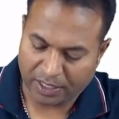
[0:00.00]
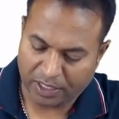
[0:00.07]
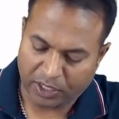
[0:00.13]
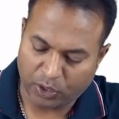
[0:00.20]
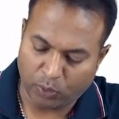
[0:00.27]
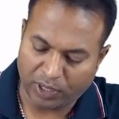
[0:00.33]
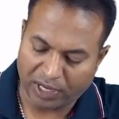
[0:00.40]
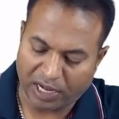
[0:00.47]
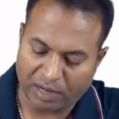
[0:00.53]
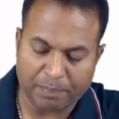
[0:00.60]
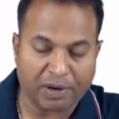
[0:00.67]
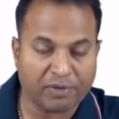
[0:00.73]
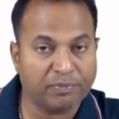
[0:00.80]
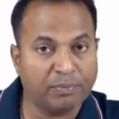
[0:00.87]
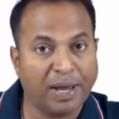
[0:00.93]
Duodenal
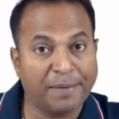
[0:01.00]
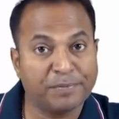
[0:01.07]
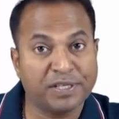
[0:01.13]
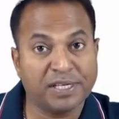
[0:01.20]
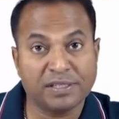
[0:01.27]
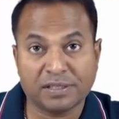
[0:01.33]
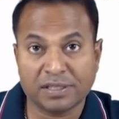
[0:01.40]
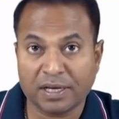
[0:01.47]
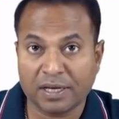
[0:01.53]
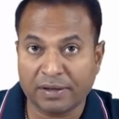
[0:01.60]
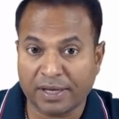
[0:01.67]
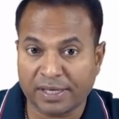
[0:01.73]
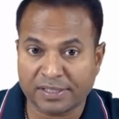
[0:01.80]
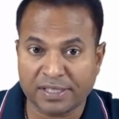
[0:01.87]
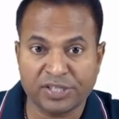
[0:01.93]
biopsy is
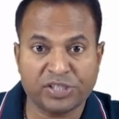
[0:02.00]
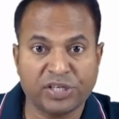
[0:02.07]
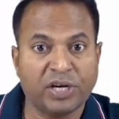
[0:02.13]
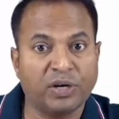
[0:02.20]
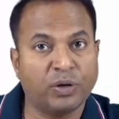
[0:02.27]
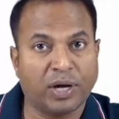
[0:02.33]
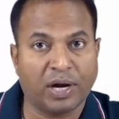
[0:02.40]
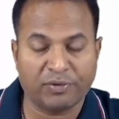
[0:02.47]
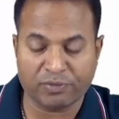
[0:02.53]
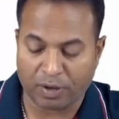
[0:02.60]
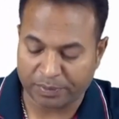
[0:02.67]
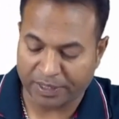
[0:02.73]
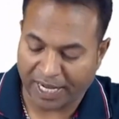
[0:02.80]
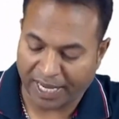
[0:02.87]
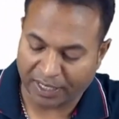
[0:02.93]
essential to confirm
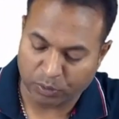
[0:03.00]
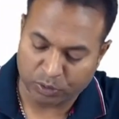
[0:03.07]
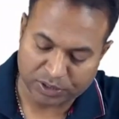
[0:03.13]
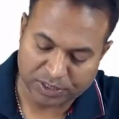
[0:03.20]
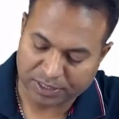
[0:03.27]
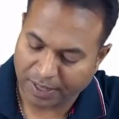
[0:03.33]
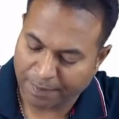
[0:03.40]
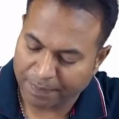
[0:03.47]
the diagnosis.